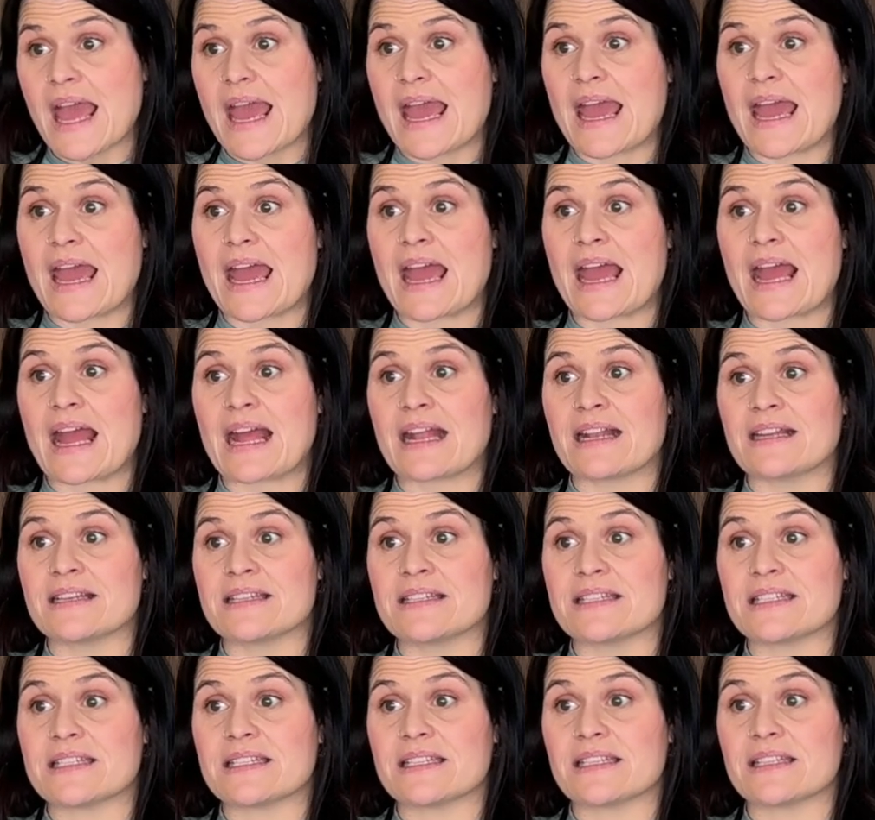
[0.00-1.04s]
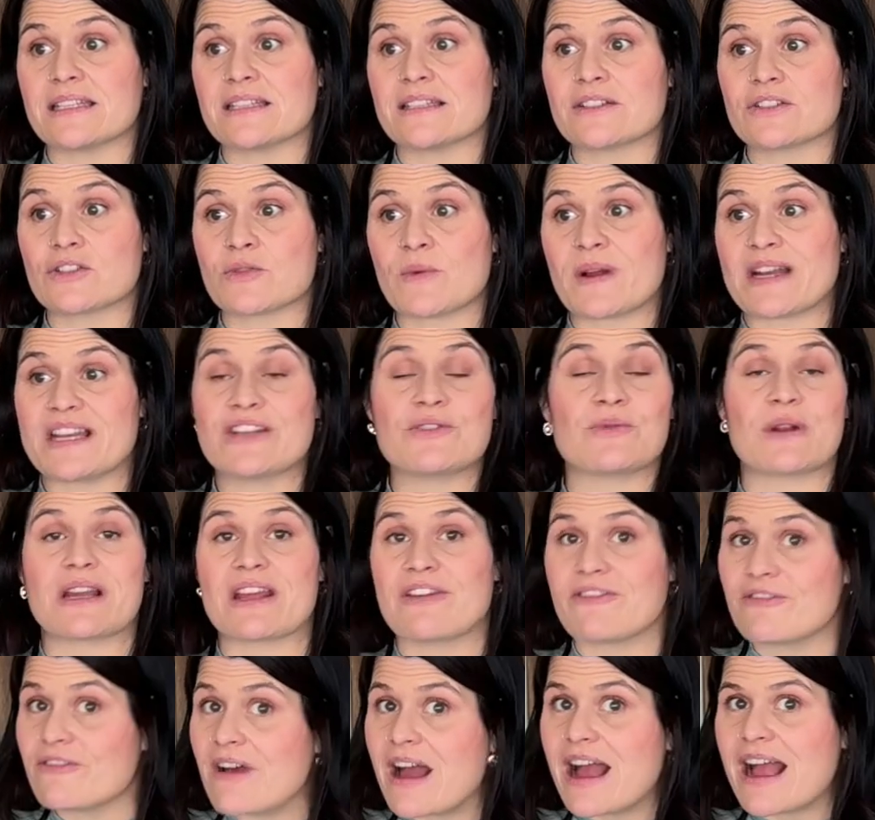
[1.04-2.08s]
And
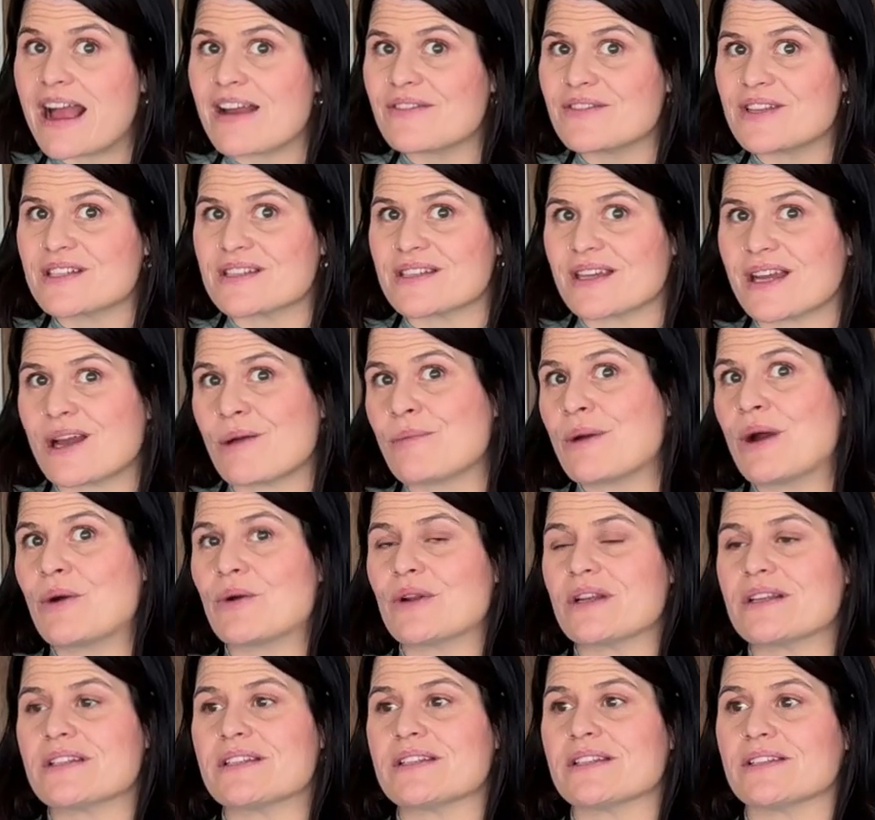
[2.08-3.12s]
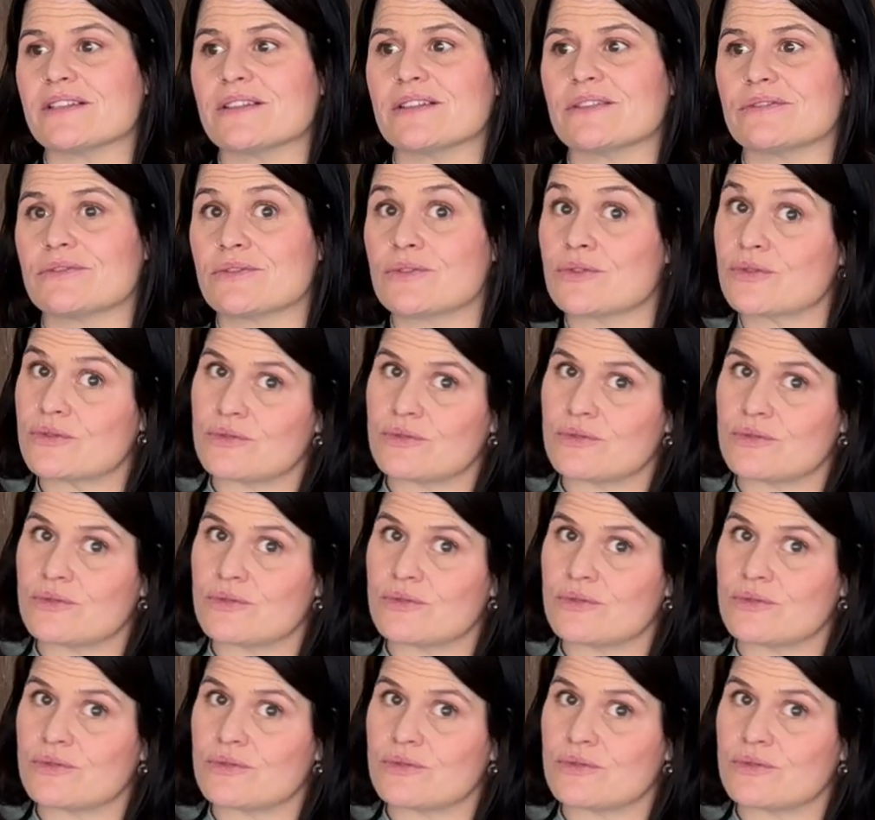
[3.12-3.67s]
2025 doesn't come out until